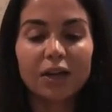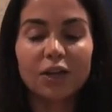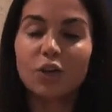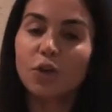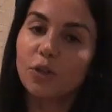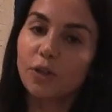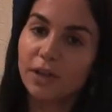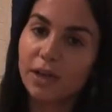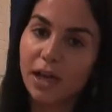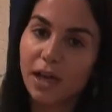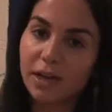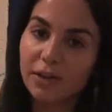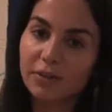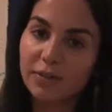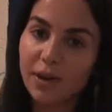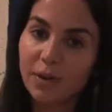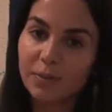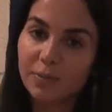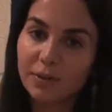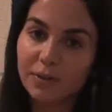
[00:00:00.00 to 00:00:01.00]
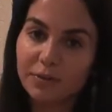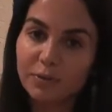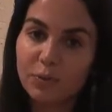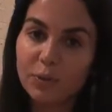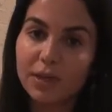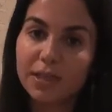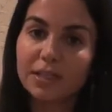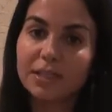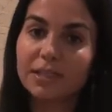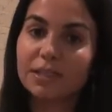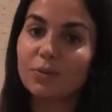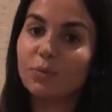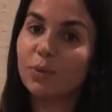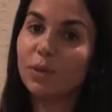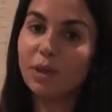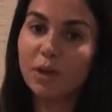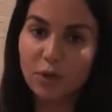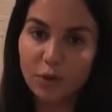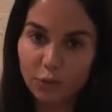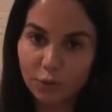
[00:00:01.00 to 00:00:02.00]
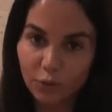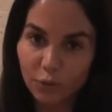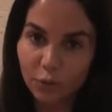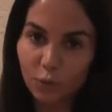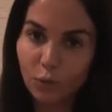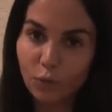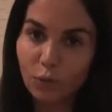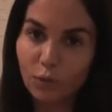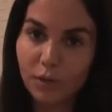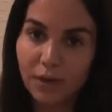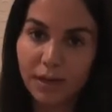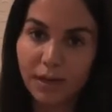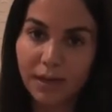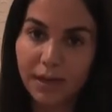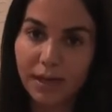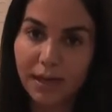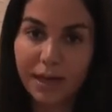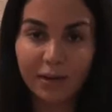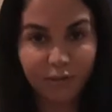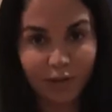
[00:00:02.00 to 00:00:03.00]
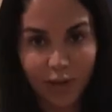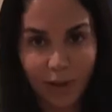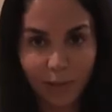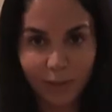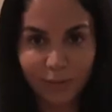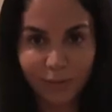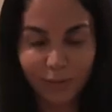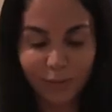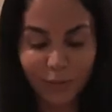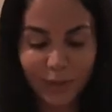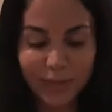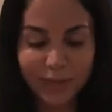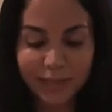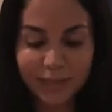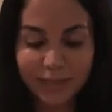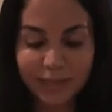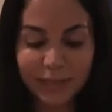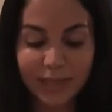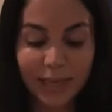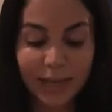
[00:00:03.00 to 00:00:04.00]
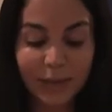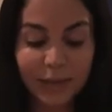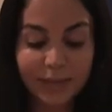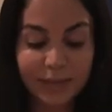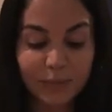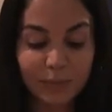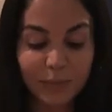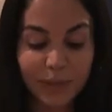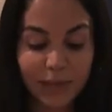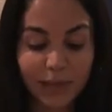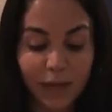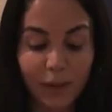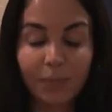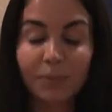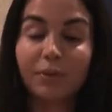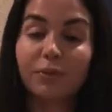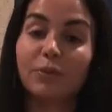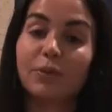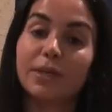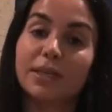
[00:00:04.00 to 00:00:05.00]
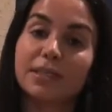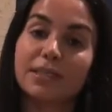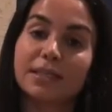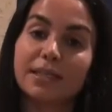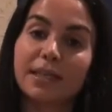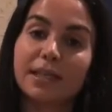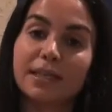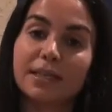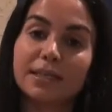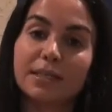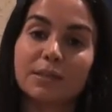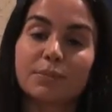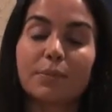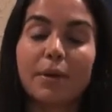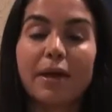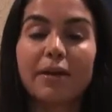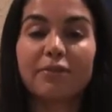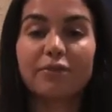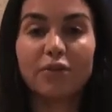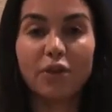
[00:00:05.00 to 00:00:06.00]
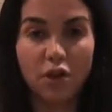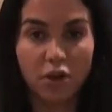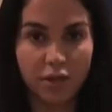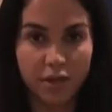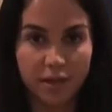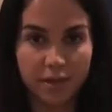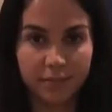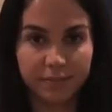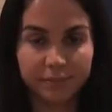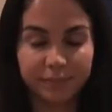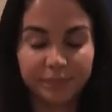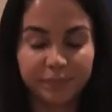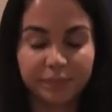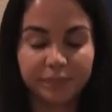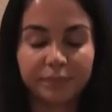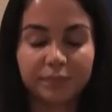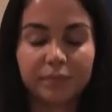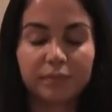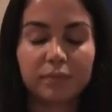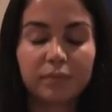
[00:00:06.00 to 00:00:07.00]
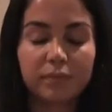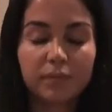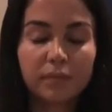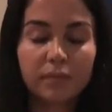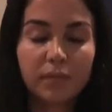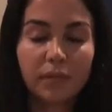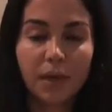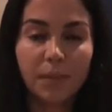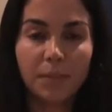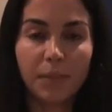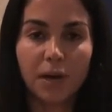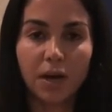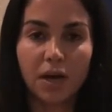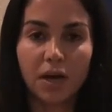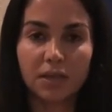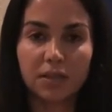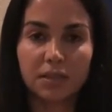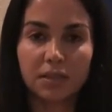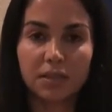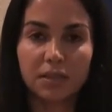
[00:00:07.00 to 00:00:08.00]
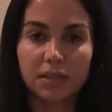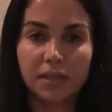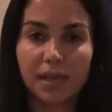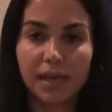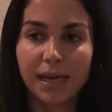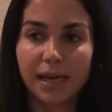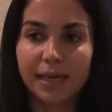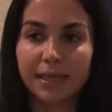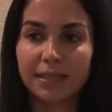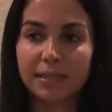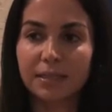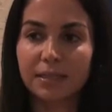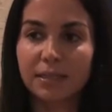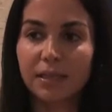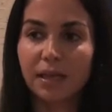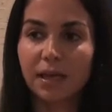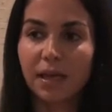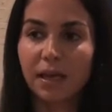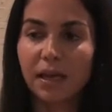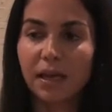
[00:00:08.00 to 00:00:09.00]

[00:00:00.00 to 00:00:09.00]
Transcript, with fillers: Not the kind of couple of weeks that we go through every couple of weeks. It's been a couple of weeks since my father passed and